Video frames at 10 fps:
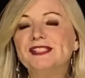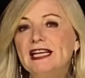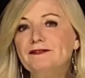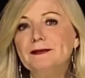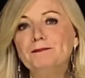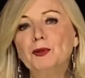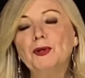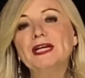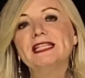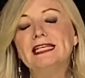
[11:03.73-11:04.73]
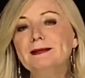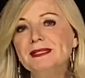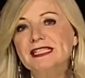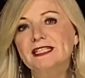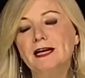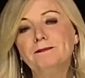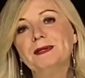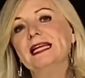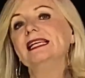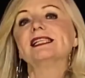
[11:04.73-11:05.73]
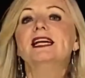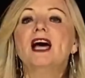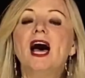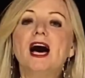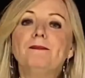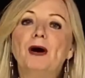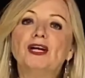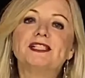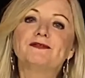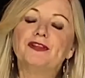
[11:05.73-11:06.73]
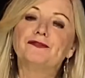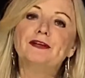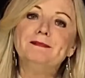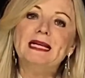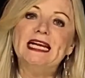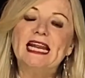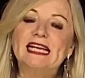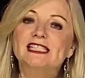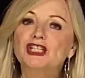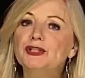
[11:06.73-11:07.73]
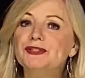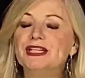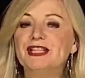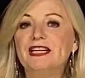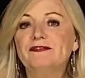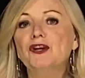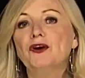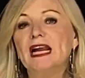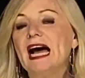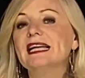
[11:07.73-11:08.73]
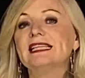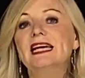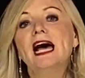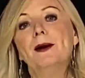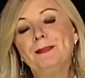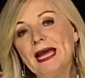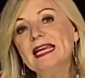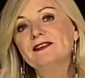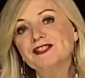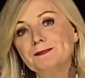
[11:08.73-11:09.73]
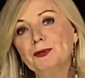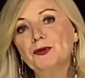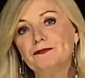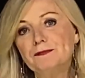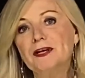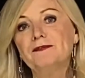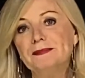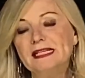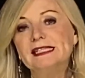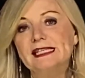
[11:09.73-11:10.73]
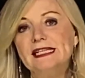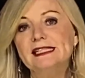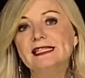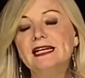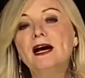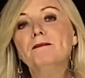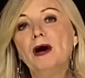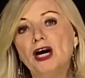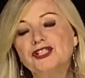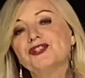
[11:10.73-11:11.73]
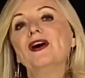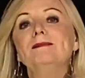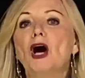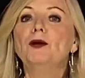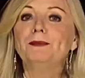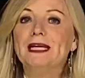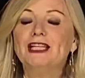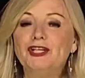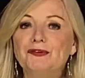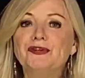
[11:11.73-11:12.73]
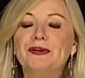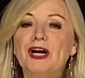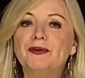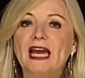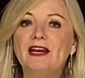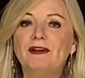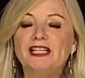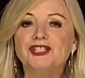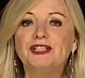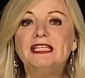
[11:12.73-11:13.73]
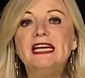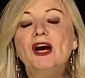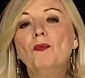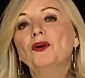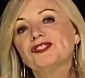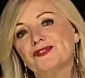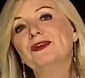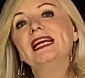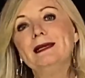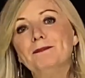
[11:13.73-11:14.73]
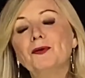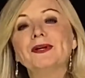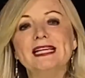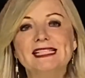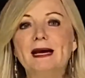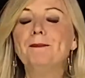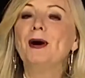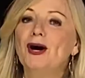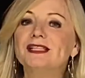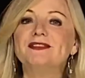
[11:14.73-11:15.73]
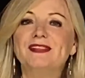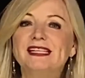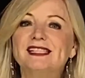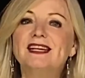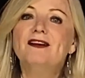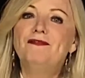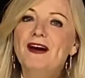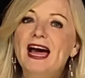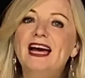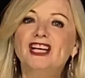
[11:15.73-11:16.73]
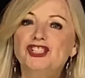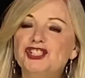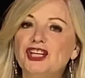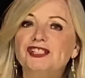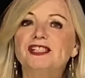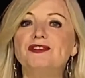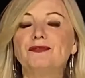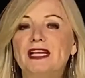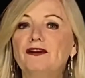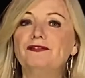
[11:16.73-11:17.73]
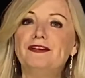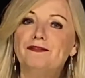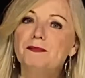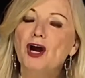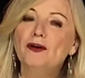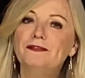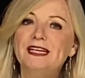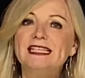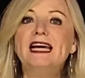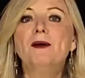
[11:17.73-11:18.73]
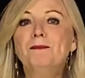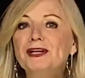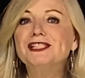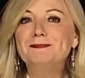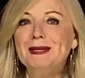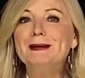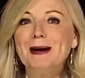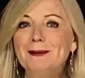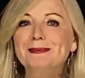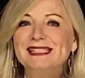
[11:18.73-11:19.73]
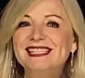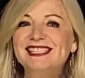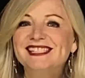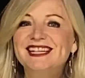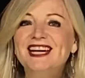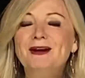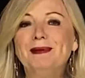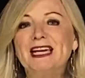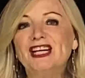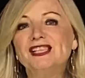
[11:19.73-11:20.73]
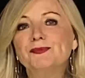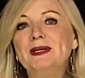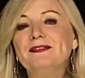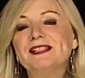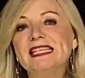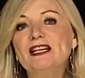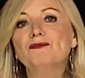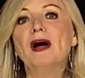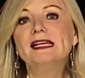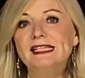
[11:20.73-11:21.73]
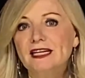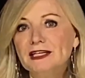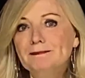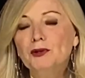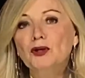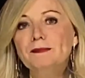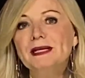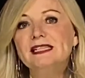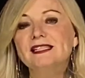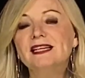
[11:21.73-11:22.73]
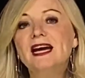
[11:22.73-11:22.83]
self-employed, the limited companies, part of the 3 million excluded that have not had a penny of support from government since March. So I'm hoping that you're doing okay, Rachel. What's really important is that a part of this fair and just recovery from COVID must be about business, because we've seen rising unemployment.